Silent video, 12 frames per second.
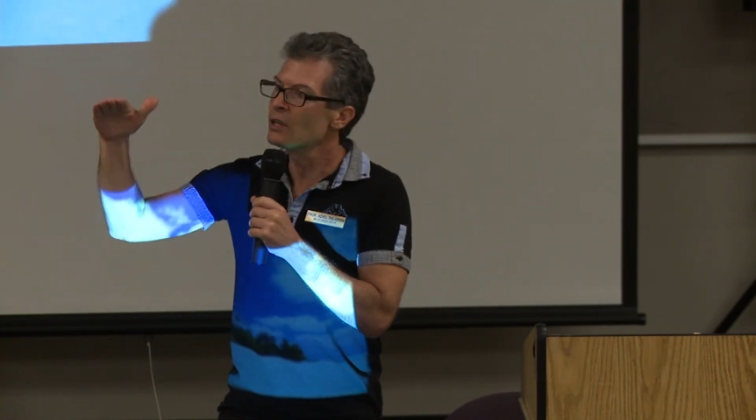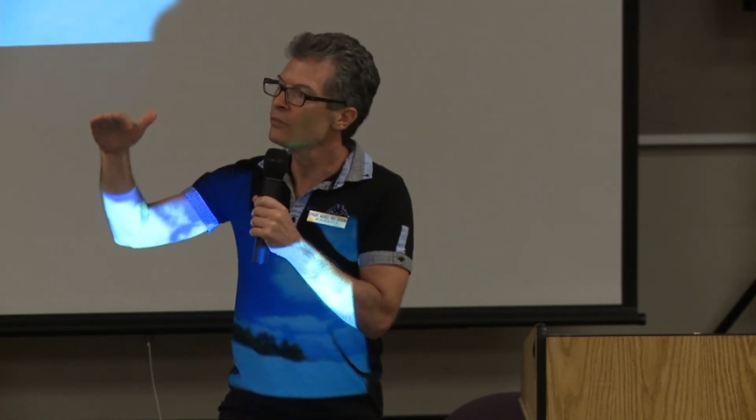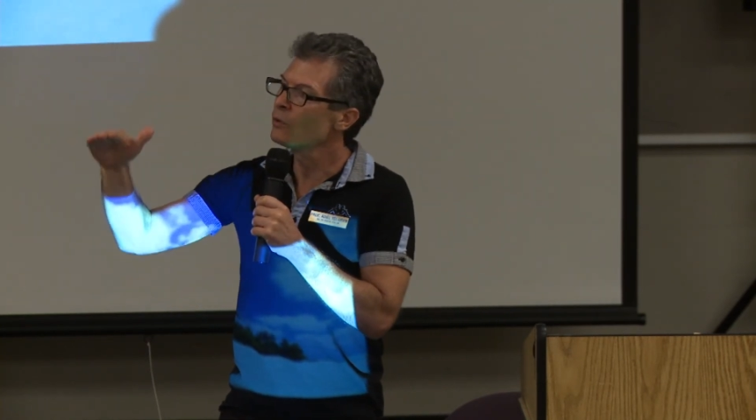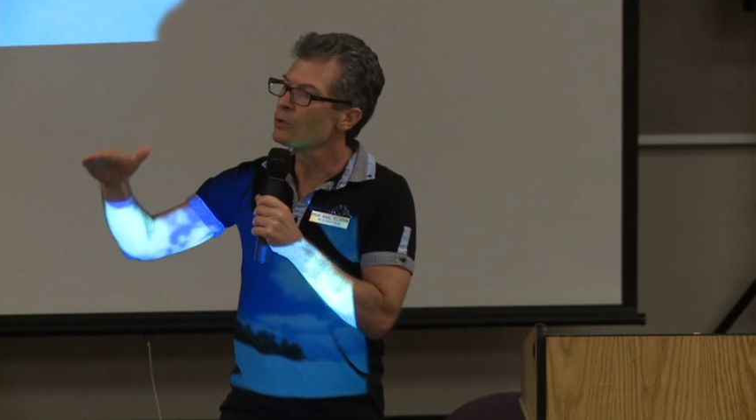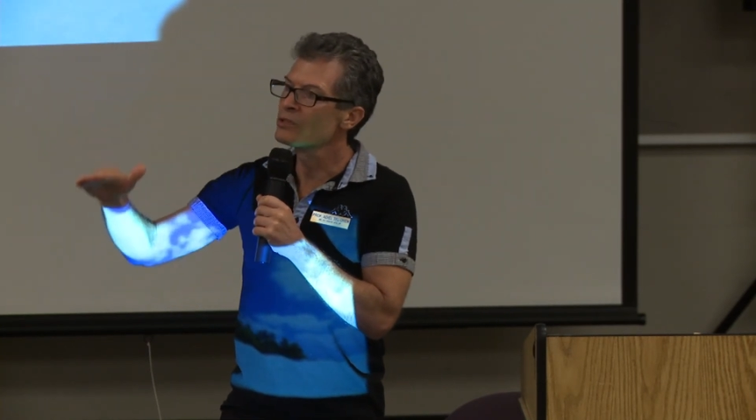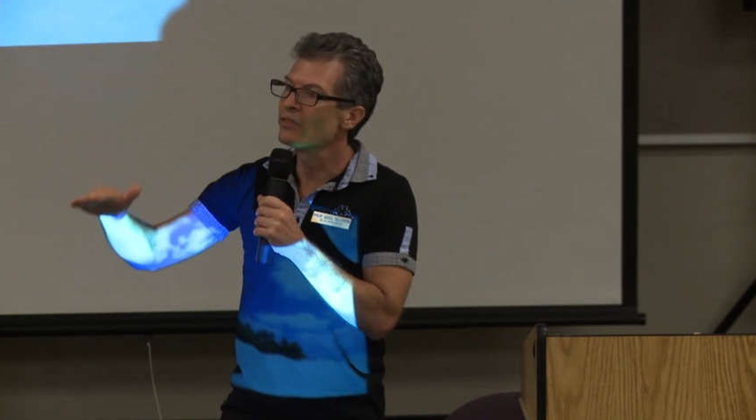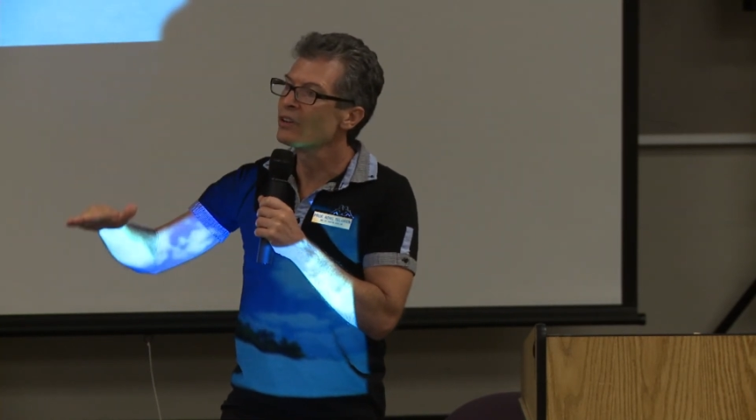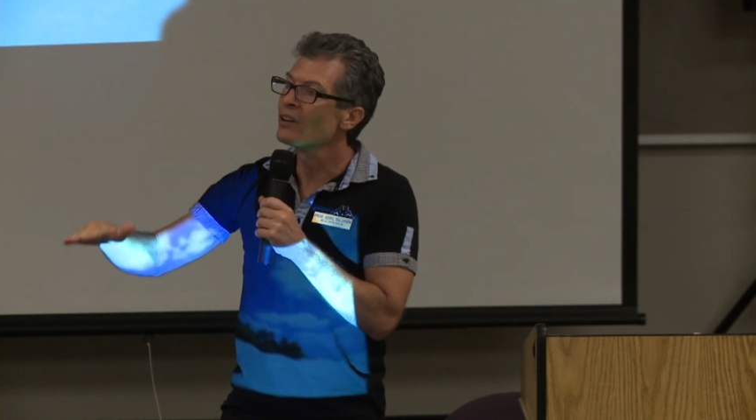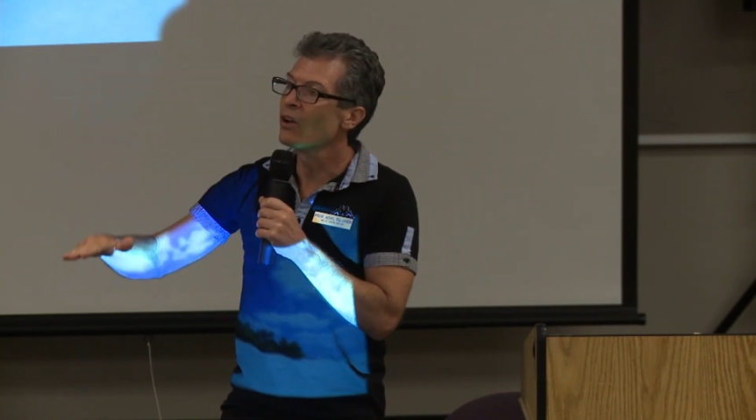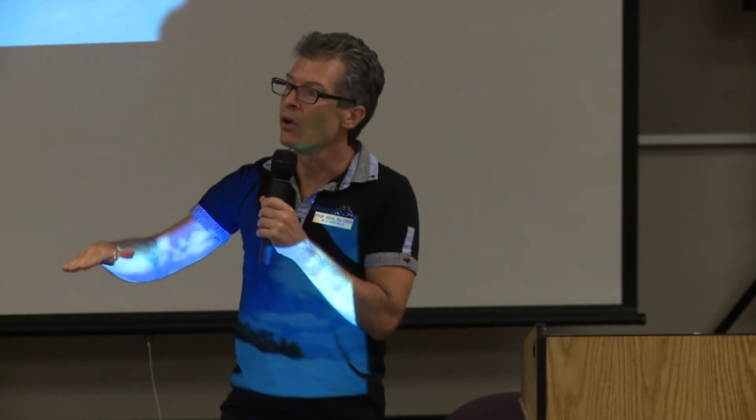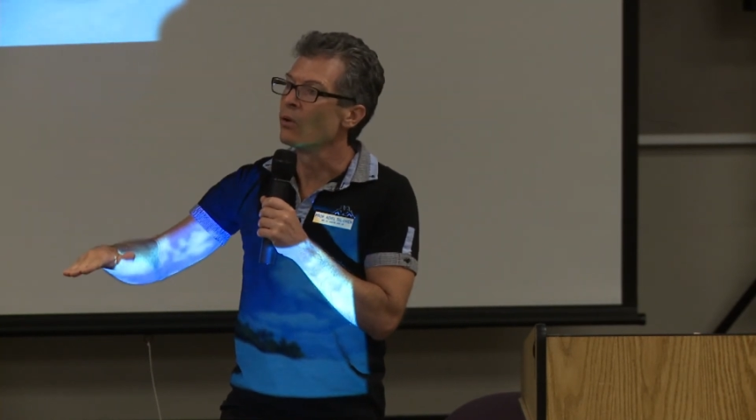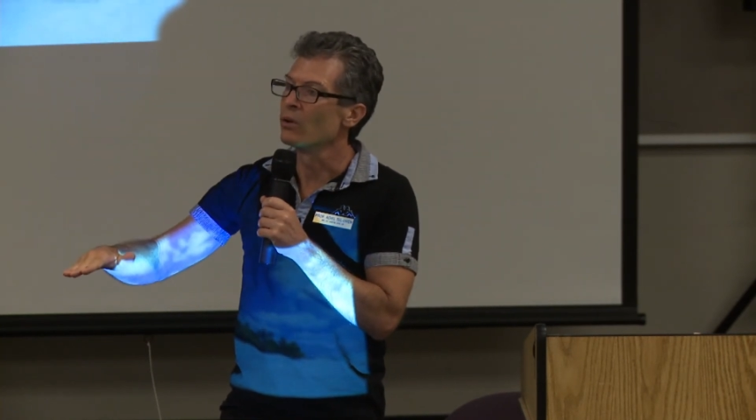level was very
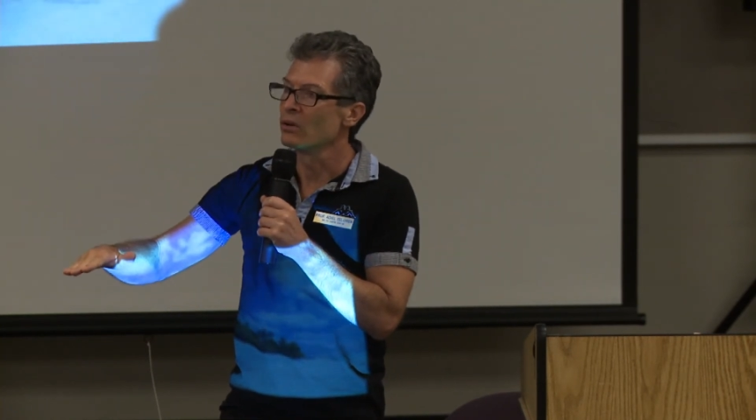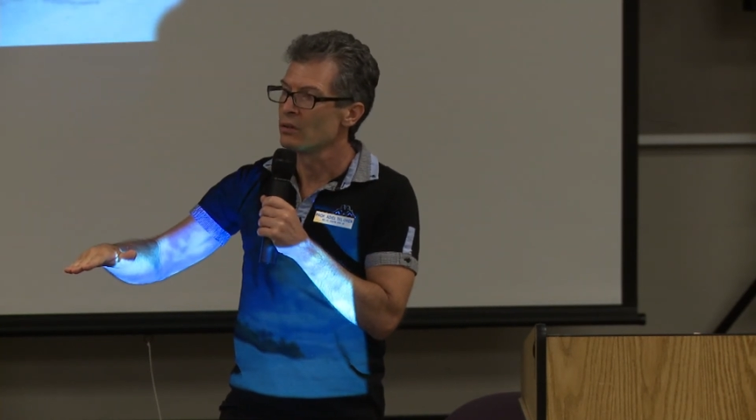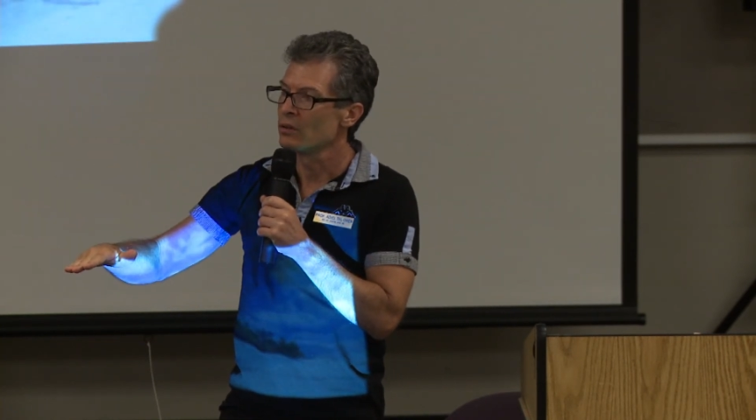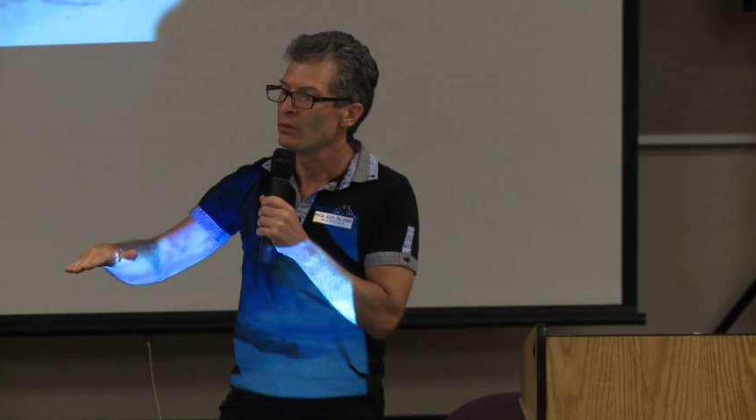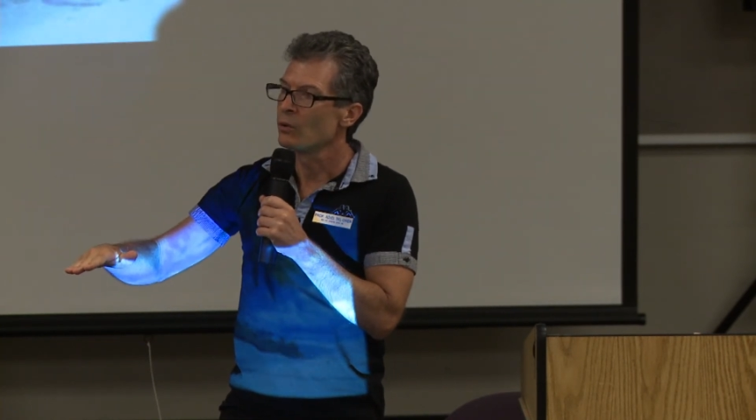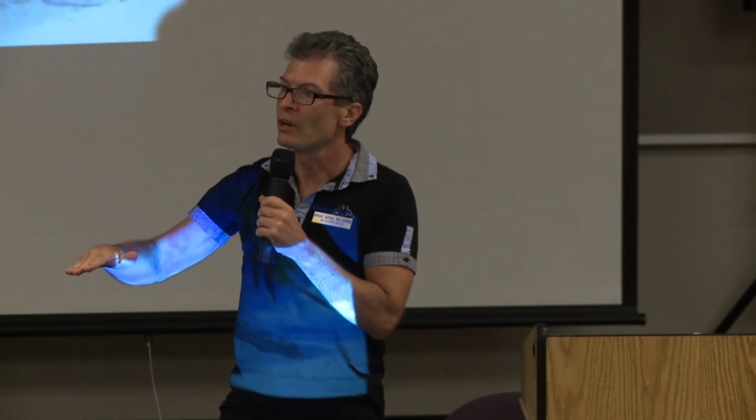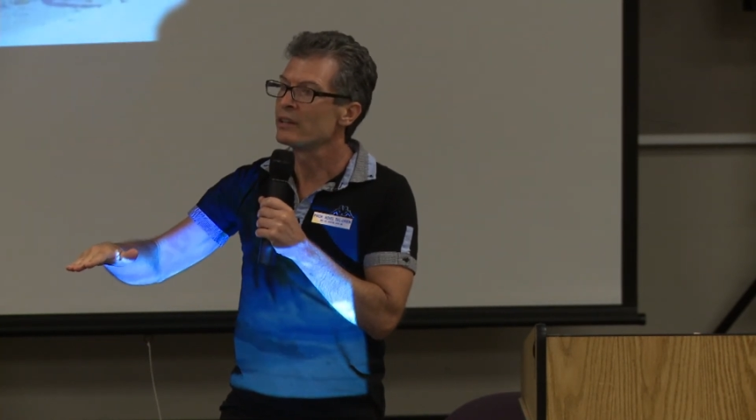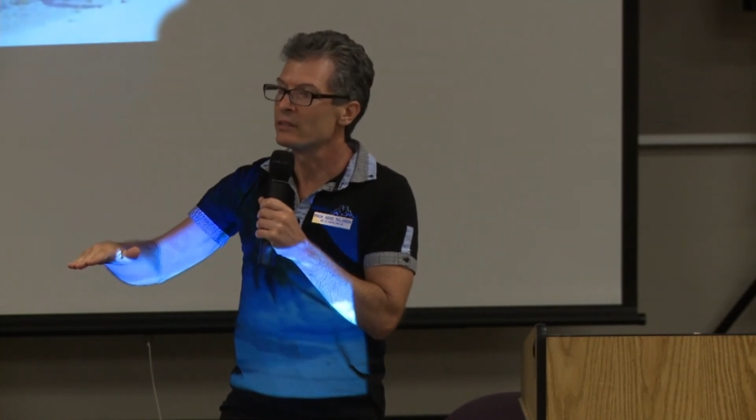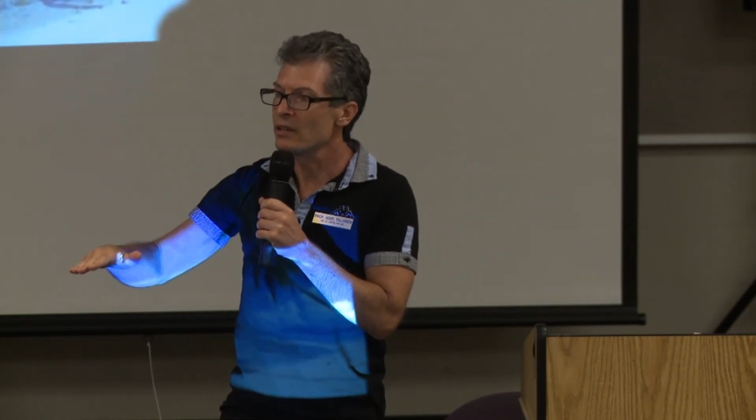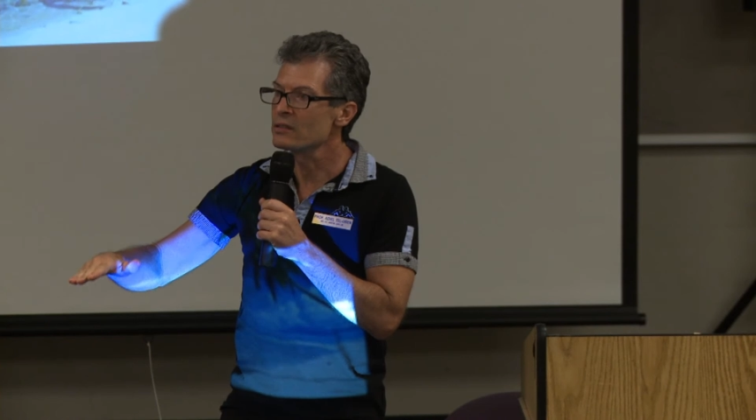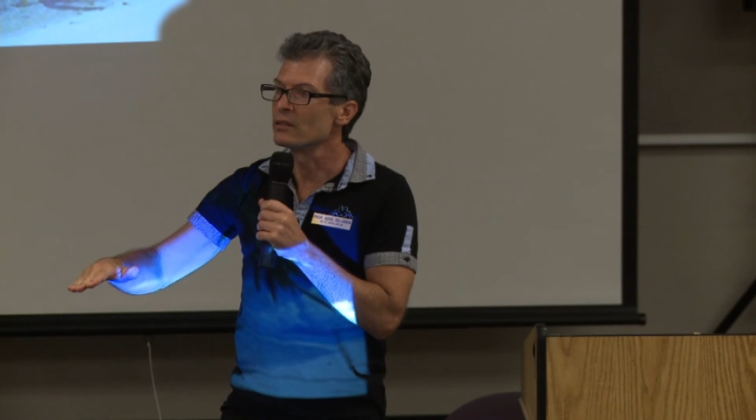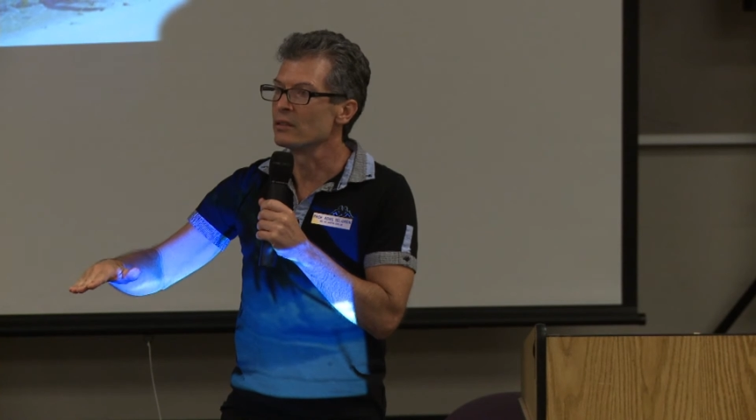low when I
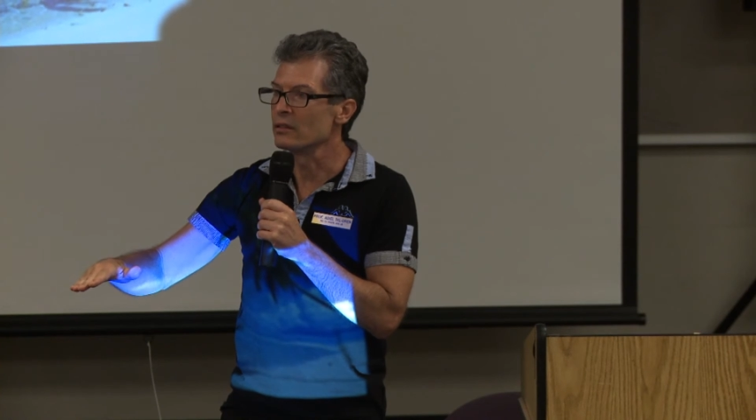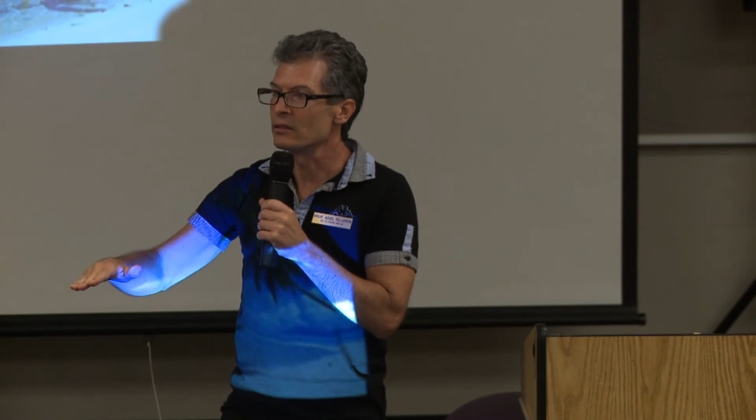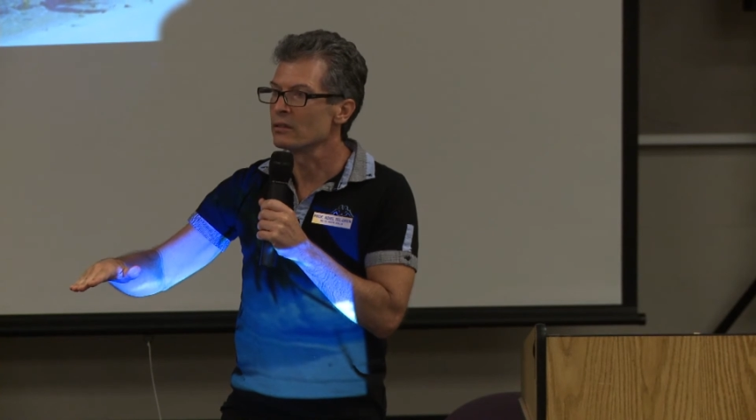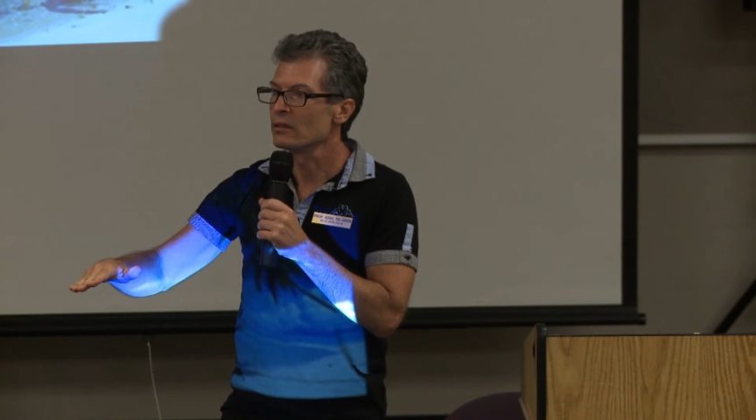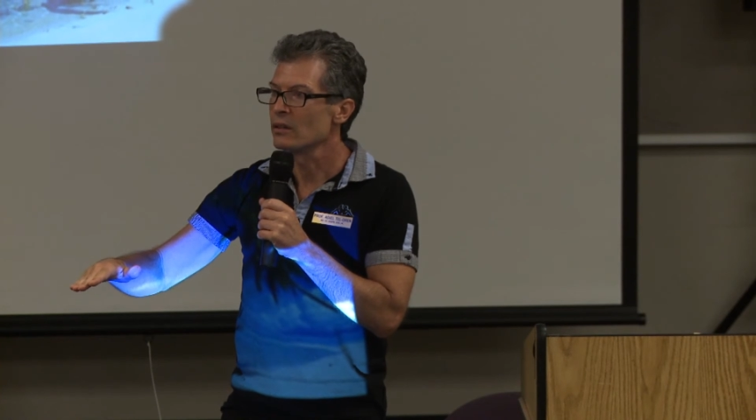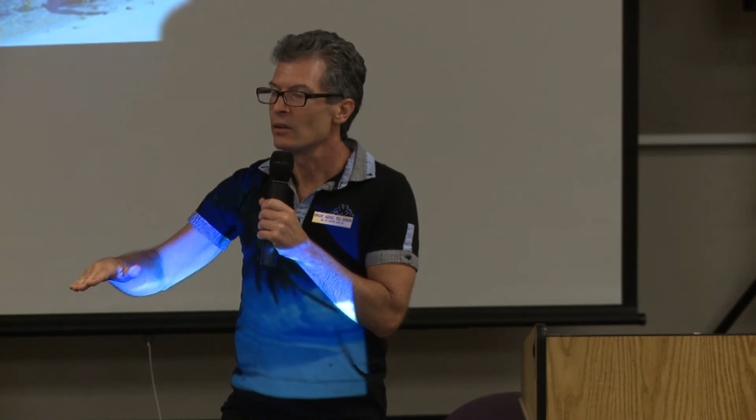tested it.